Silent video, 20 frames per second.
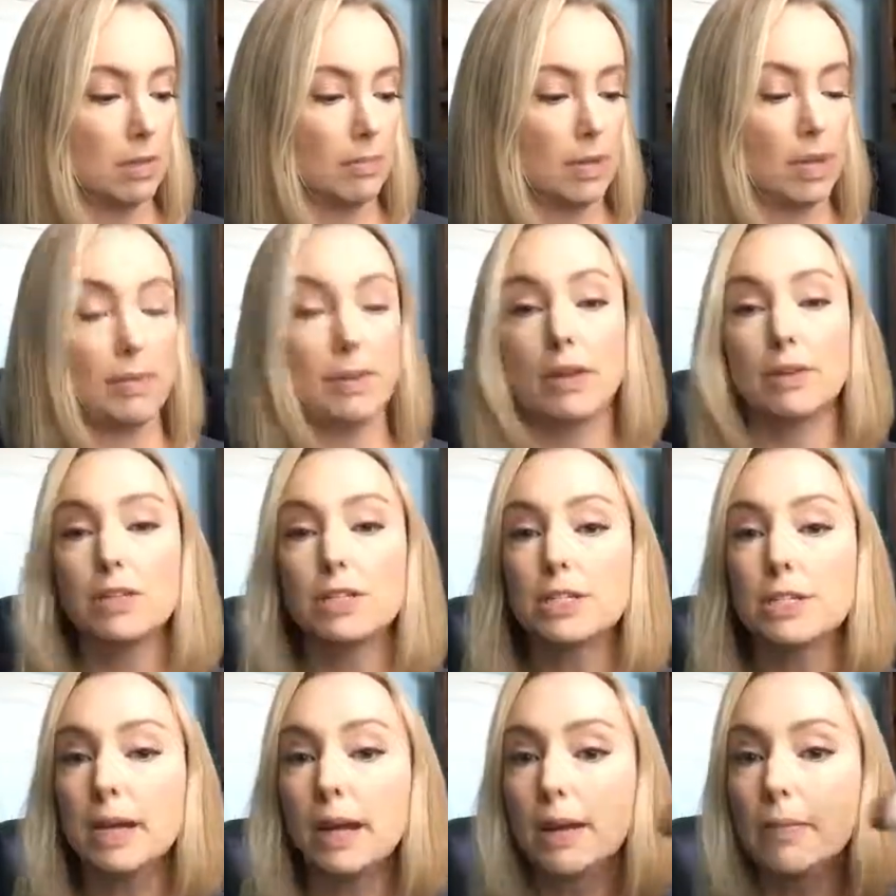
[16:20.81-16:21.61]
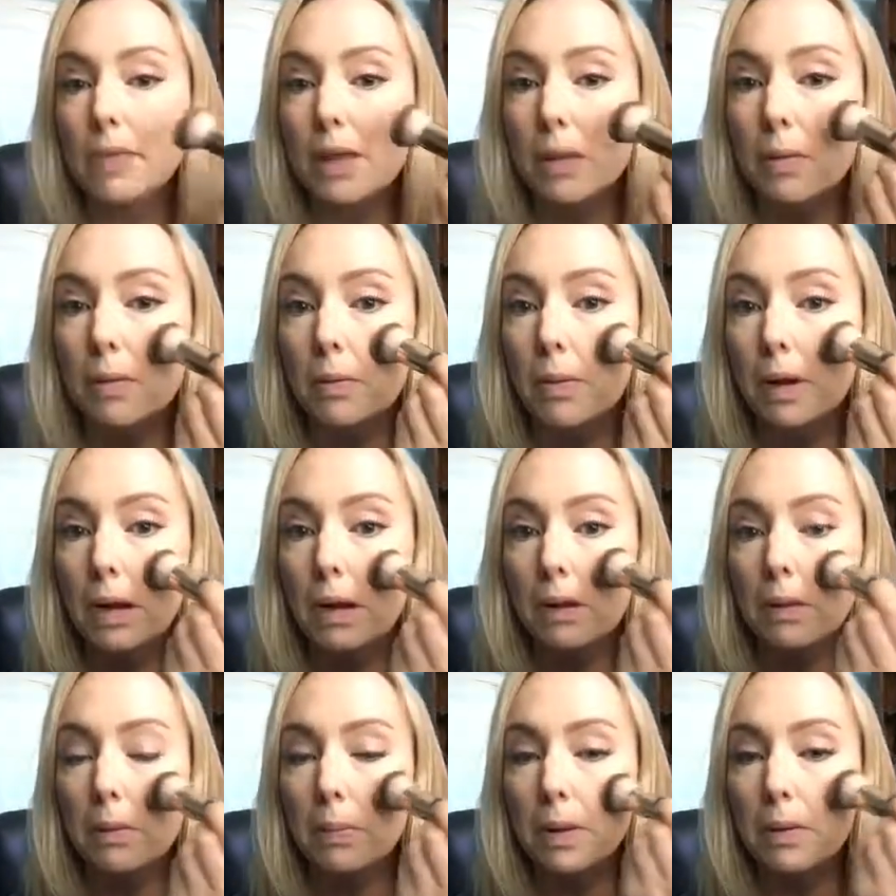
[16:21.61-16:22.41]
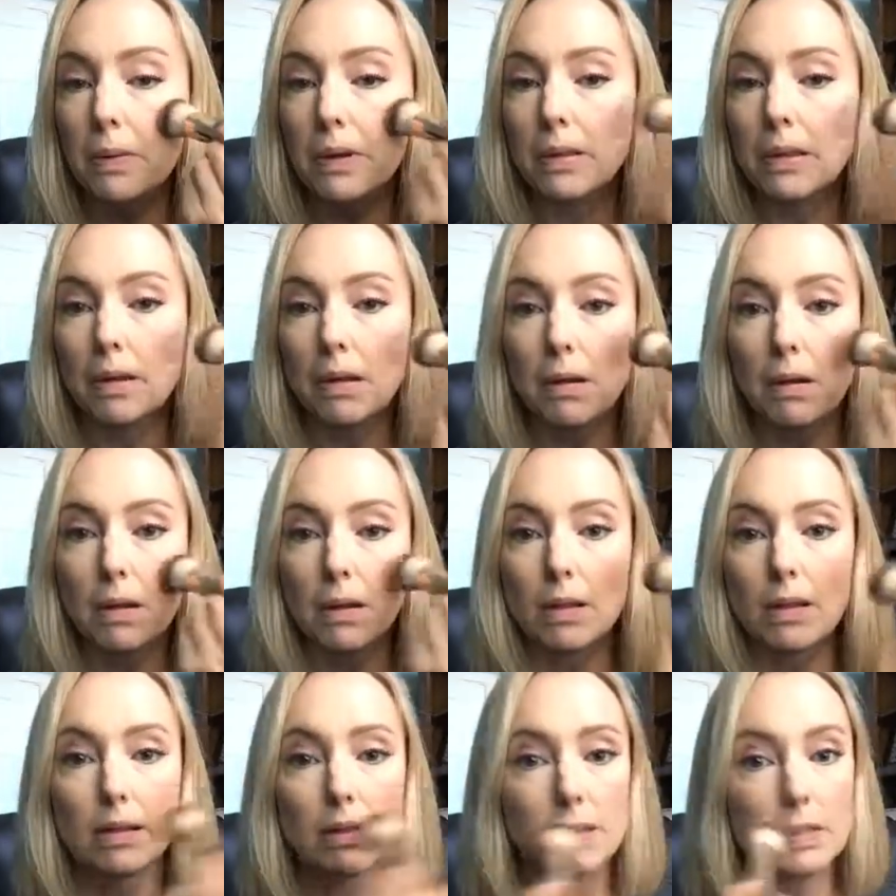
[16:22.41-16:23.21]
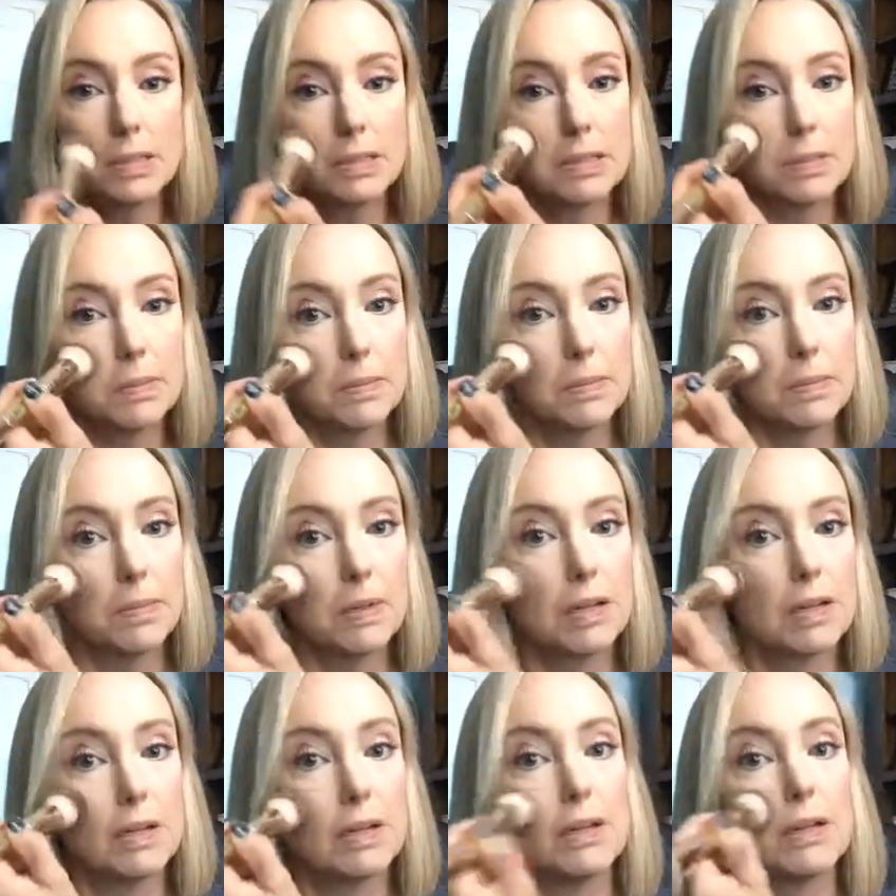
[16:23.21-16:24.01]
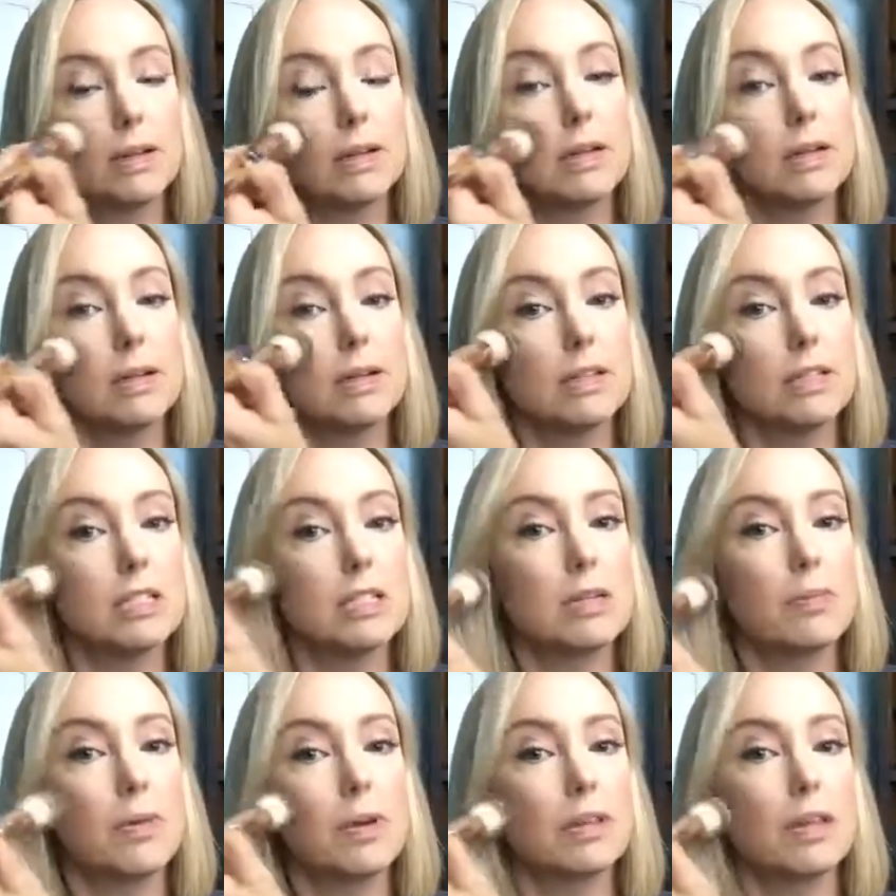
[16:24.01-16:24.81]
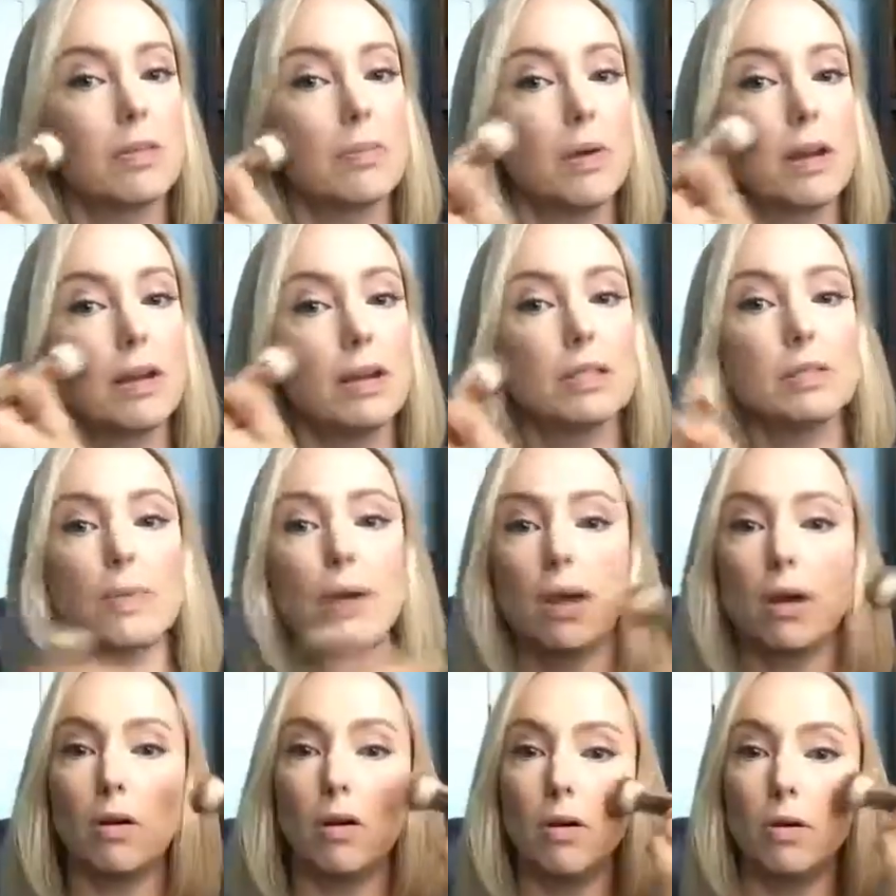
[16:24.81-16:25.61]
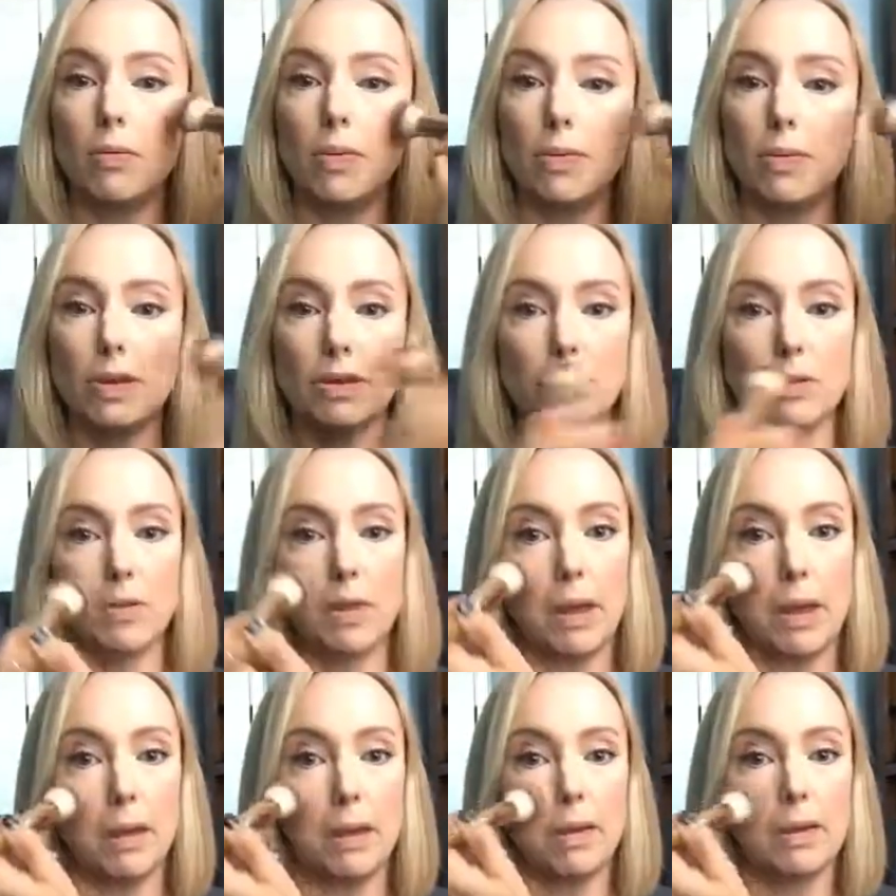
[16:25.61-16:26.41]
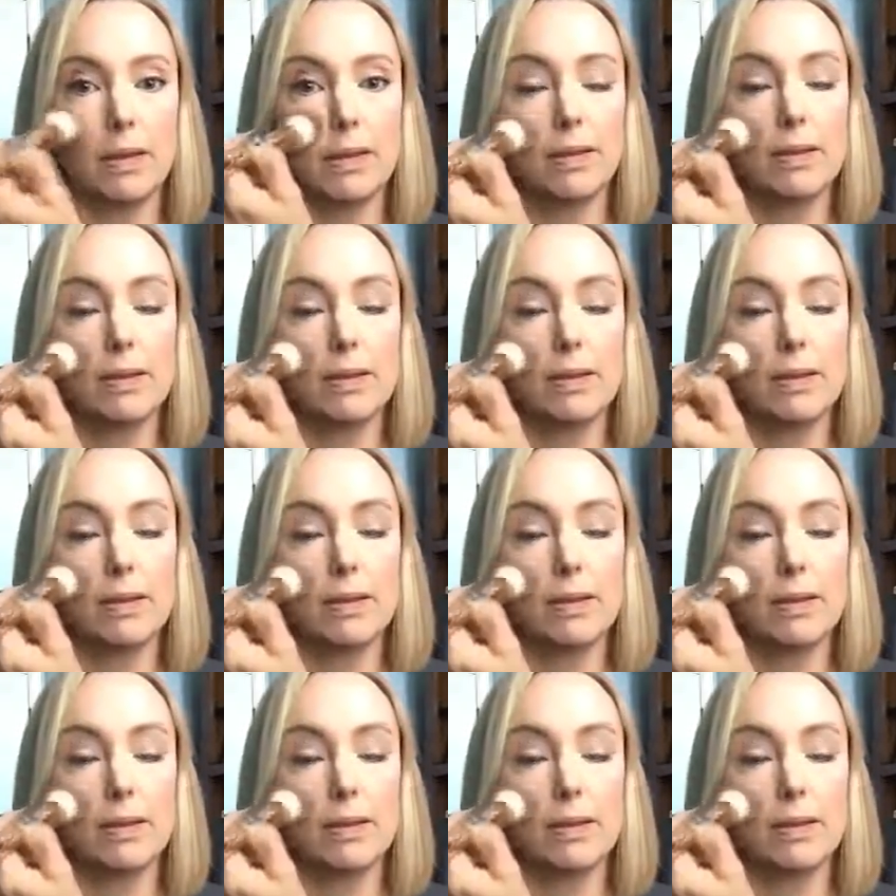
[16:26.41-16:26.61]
Maybe I'll just dab that a little bit right there, just to bring that brightness back. Oh, maybe I'll do that.